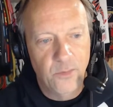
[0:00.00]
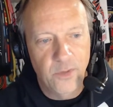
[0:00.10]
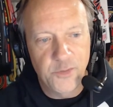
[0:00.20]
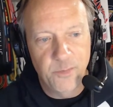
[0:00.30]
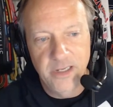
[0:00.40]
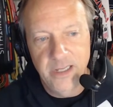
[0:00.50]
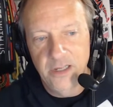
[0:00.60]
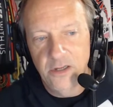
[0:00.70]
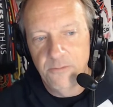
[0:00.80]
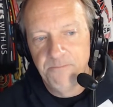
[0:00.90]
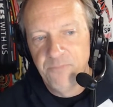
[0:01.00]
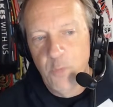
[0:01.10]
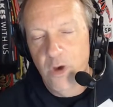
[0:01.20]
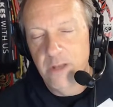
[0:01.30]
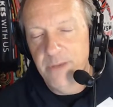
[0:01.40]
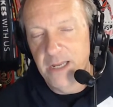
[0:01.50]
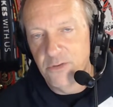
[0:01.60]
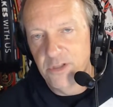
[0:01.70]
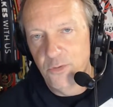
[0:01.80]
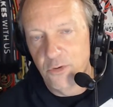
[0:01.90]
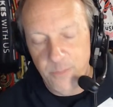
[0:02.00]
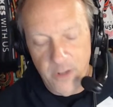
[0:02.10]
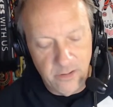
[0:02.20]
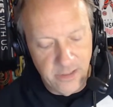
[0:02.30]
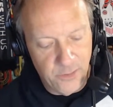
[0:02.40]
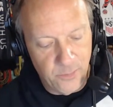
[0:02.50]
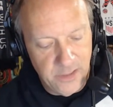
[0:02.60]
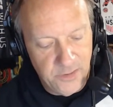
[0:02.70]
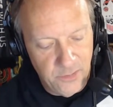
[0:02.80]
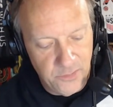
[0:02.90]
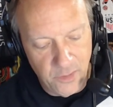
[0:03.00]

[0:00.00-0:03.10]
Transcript: Richmond Hill won better than North Paulding 3-2.